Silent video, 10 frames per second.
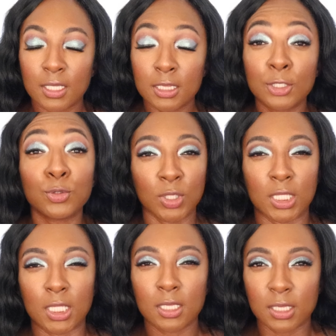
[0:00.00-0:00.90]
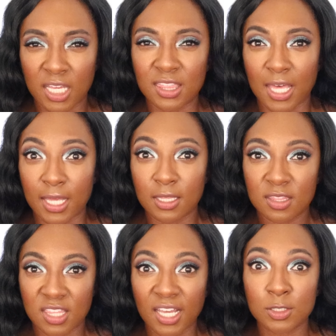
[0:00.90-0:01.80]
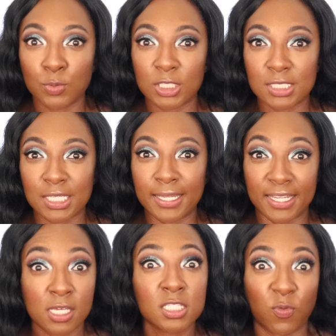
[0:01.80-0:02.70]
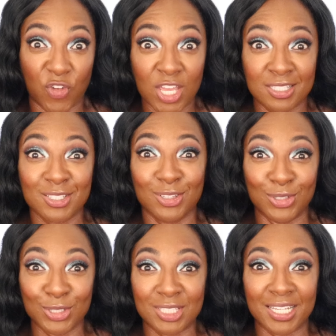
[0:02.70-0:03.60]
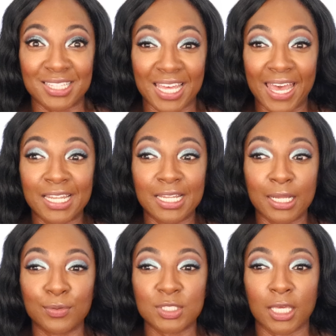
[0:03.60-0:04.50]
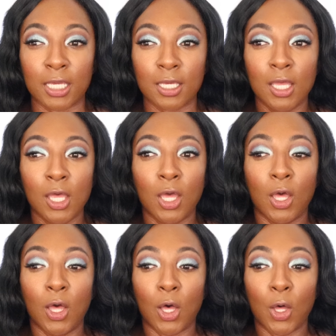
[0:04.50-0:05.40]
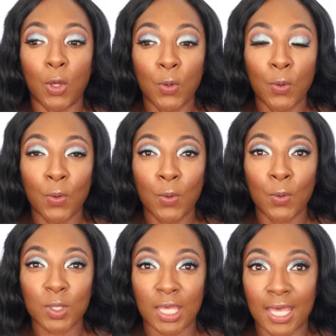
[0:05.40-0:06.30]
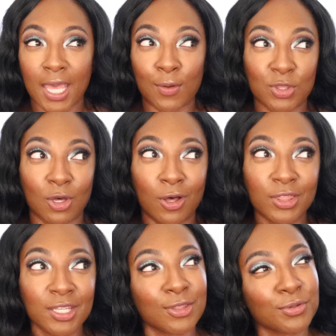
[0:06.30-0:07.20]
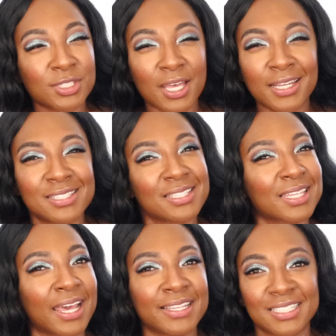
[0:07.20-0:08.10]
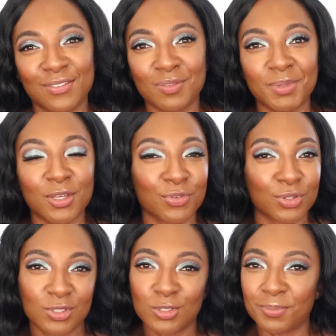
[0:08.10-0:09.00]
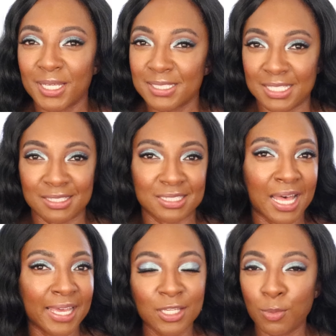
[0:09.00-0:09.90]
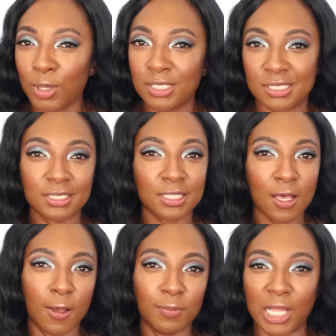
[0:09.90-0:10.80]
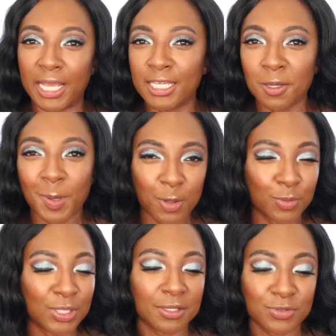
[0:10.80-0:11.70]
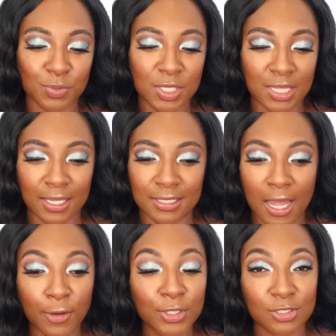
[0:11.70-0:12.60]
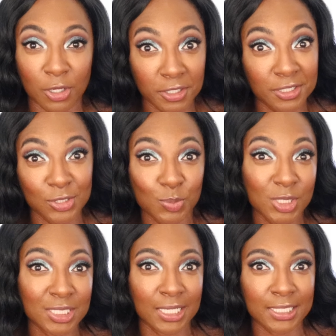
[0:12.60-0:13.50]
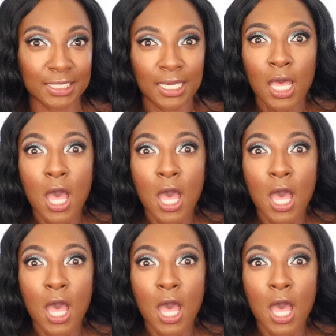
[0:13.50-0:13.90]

Literally, like that. That's what he said. And his face looked like that. And I was like, okay, with all the other signs this guy has given me over the two months, he's lying about his income, lying about who he lives with, and now he's talking to me like